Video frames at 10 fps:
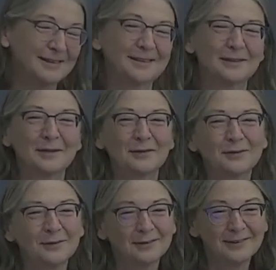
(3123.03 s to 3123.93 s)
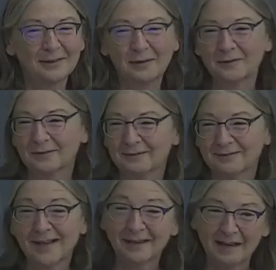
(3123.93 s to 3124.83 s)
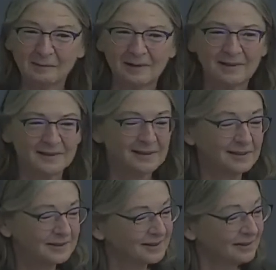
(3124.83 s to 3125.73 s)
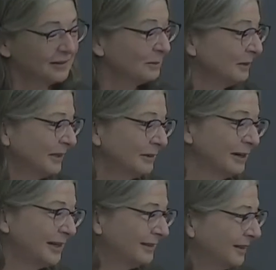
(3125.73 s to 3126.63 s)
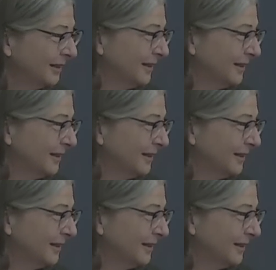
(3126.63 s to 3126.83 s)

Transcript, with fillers: So, you know, they came to this too. So they're really great.